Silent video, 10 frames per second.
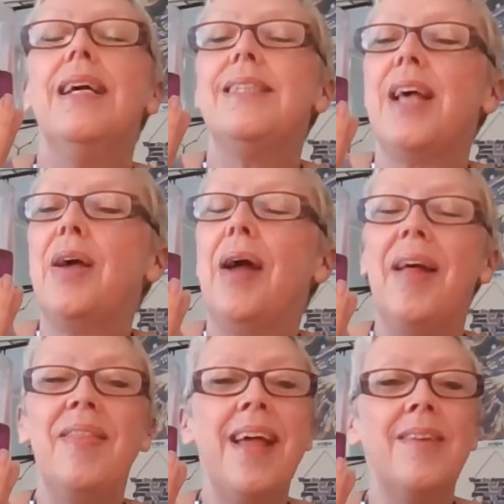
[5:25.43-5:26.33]
So,
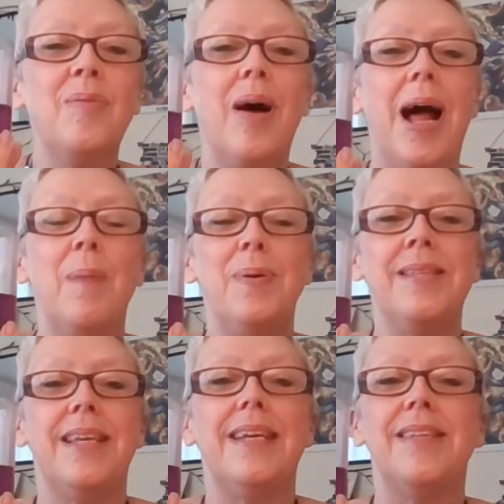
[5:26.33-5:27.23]
and then what
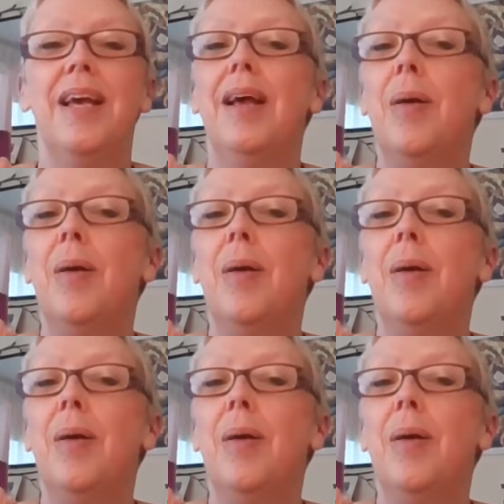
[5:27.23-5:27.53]
happens is,